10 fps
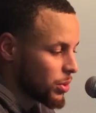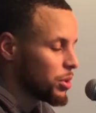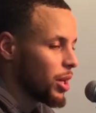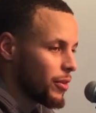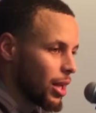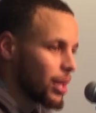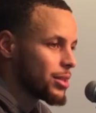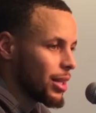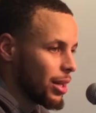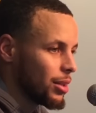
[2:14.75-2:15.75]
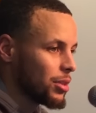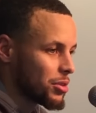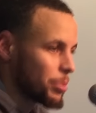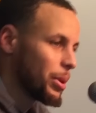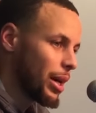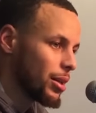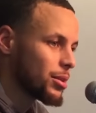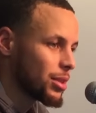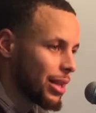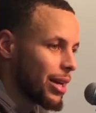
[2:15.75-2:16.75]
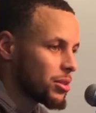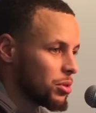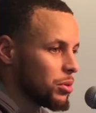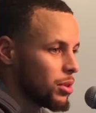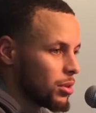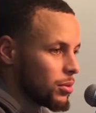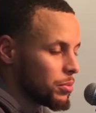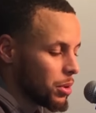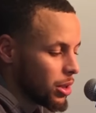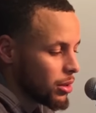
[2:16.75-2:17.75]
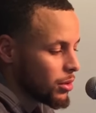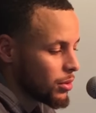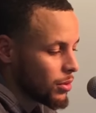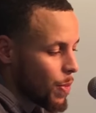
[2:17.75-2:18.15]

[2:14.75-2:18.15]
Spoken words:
We do have a lot of talent. There's a balancing act to it, but